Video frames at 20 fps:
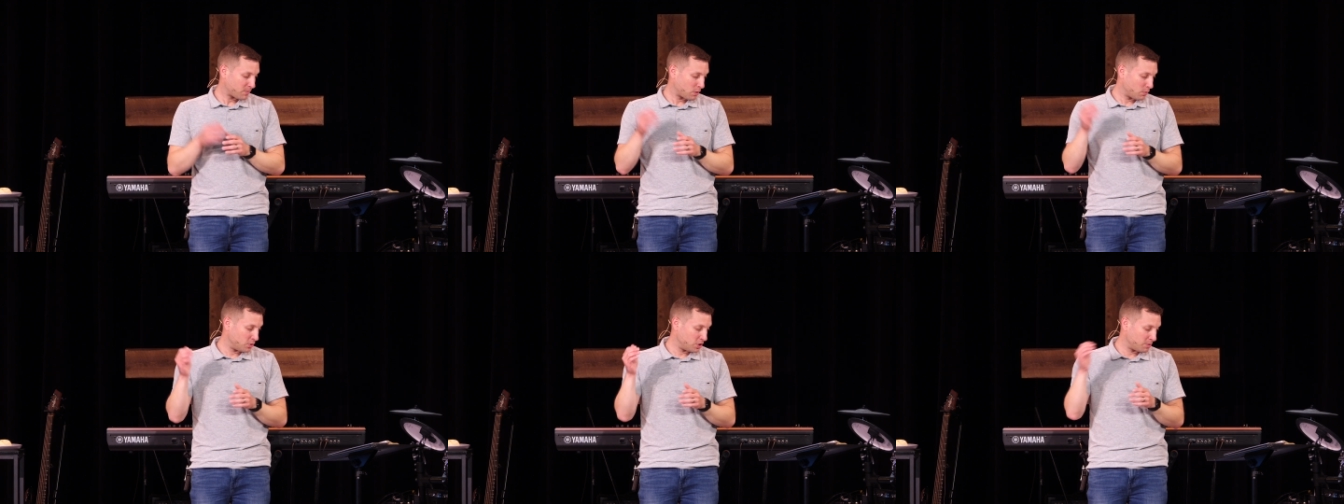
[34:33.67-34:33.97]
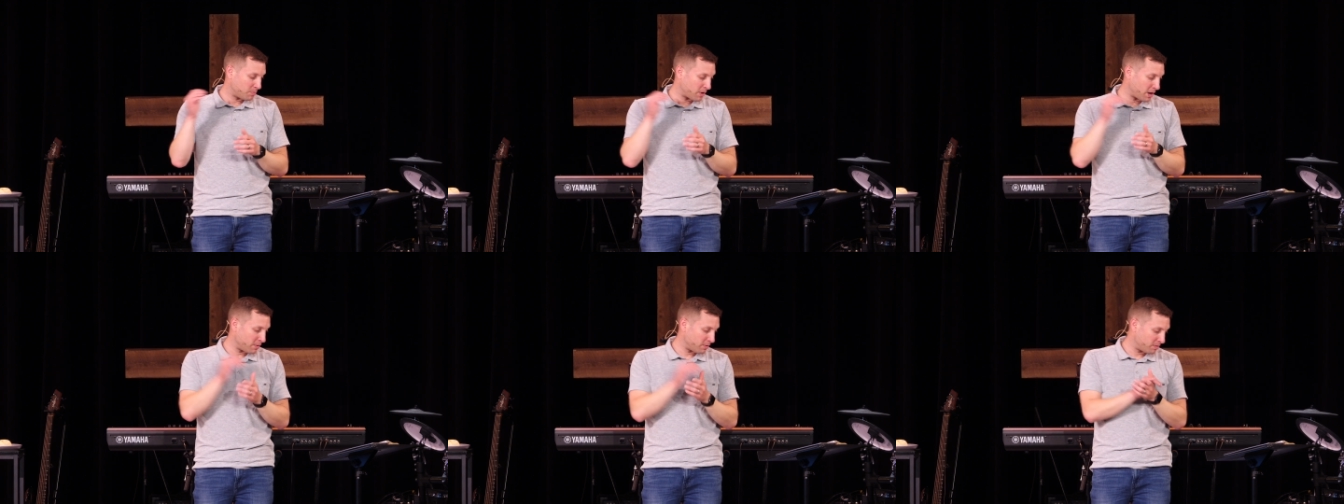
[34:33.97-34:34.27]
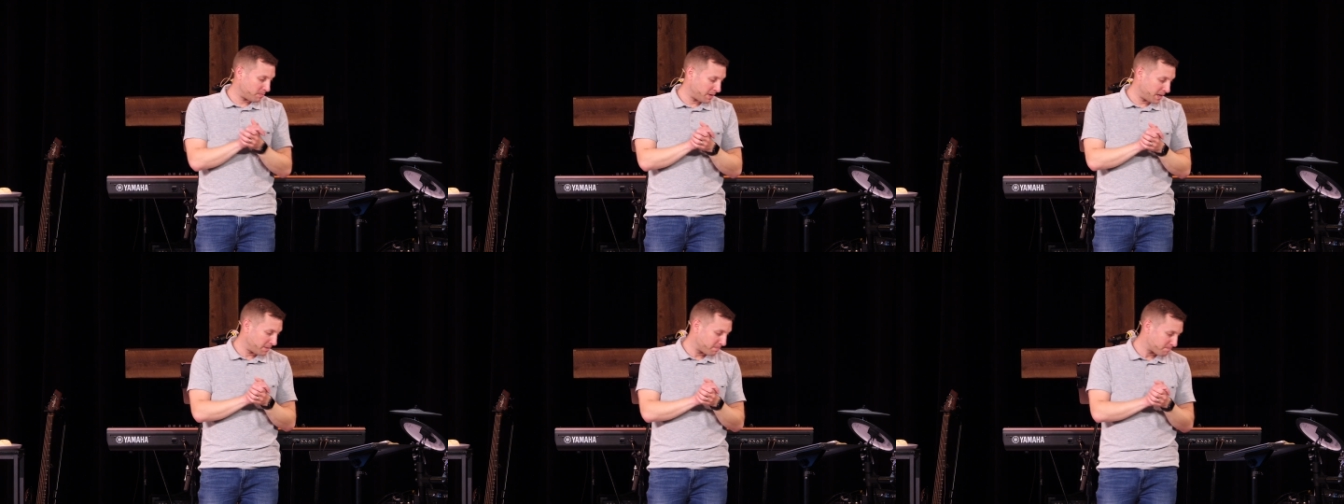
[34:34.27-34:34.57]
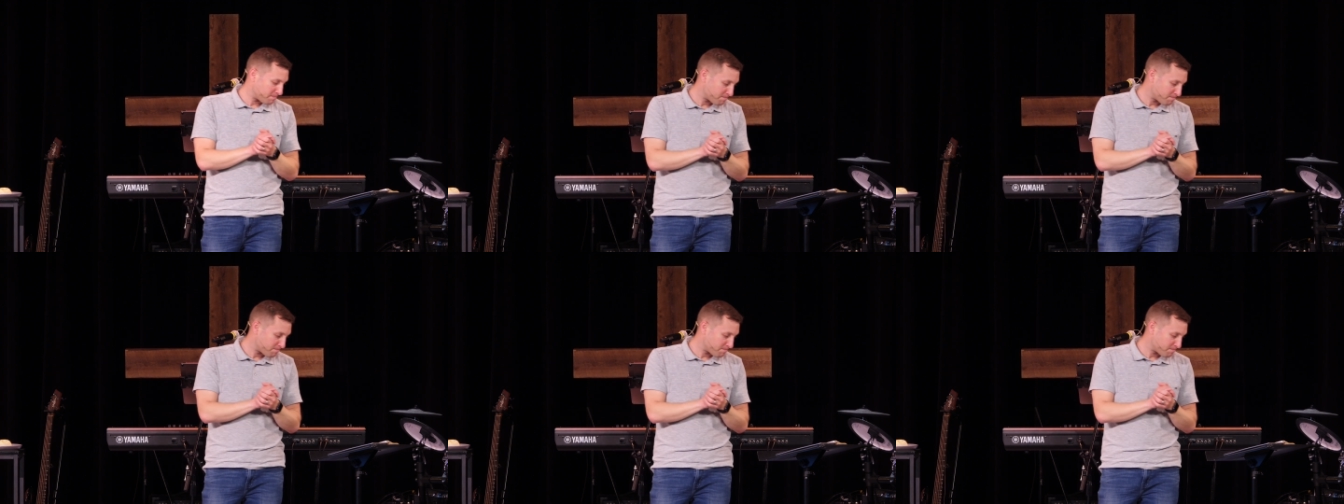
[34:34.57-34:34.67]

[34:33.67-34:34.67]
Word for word: Would you pray with me?